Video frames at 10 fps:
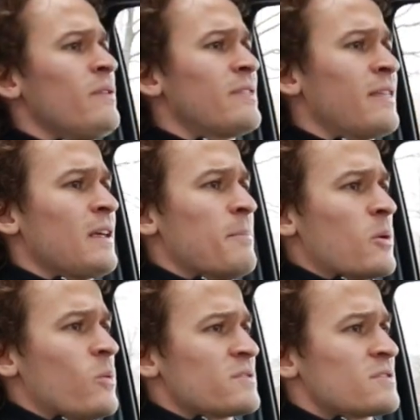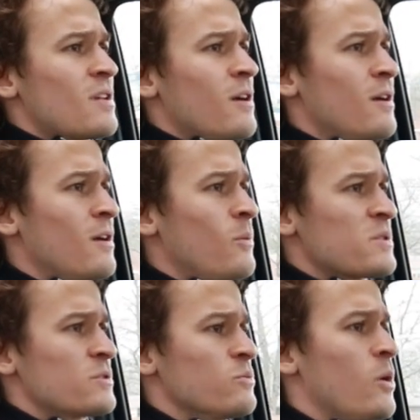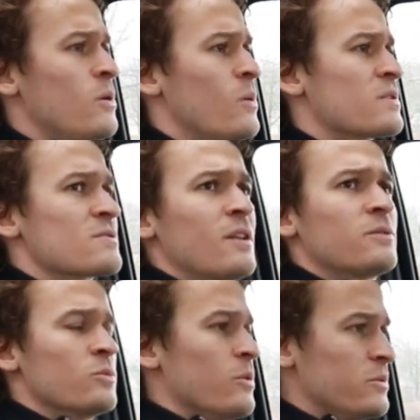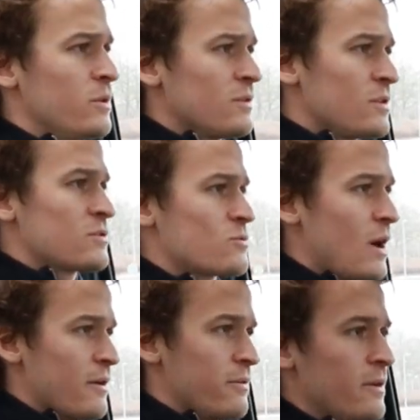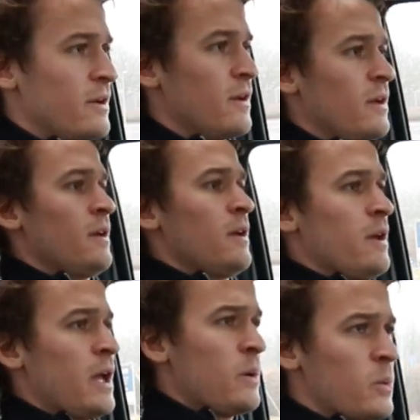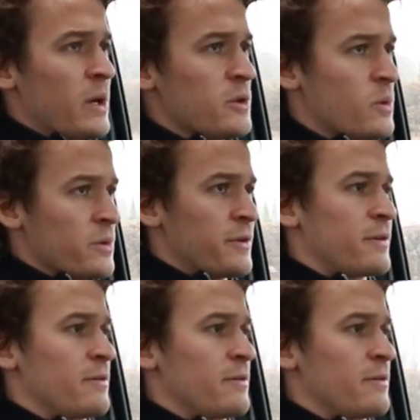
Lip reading: think about what's the road or what's not the road. You can just drive everywhere you want.